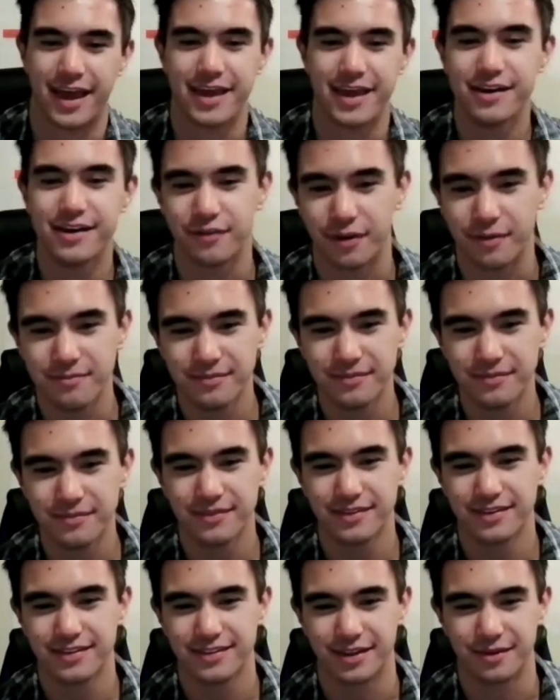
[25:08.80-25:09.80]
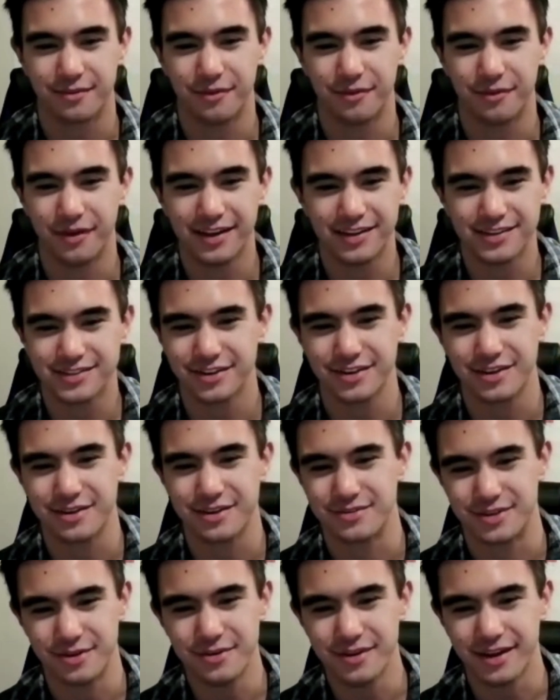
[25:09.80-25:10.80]
8 of them. Like what else are
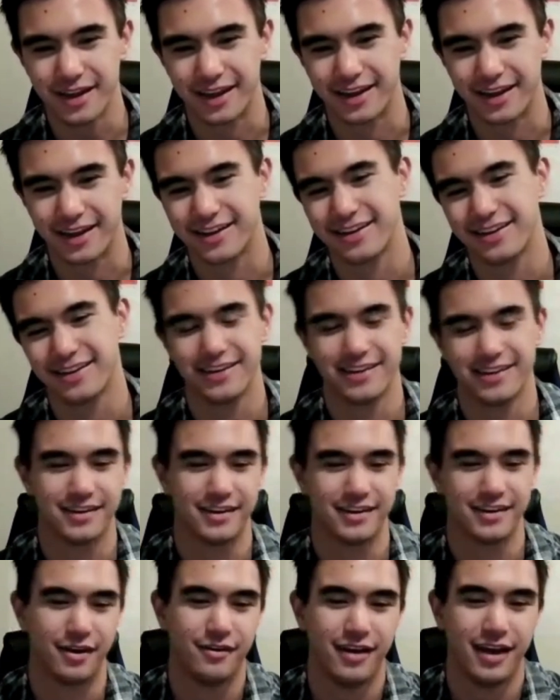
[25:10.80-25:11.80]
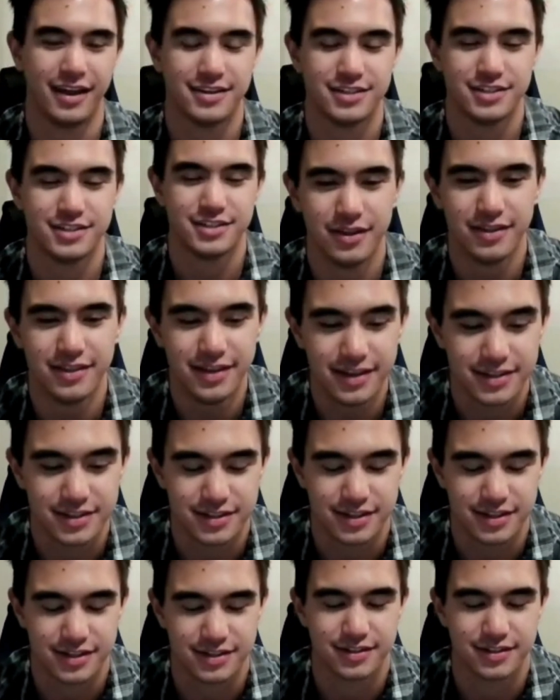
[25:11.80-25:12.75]
you doing? You know? And so I think it's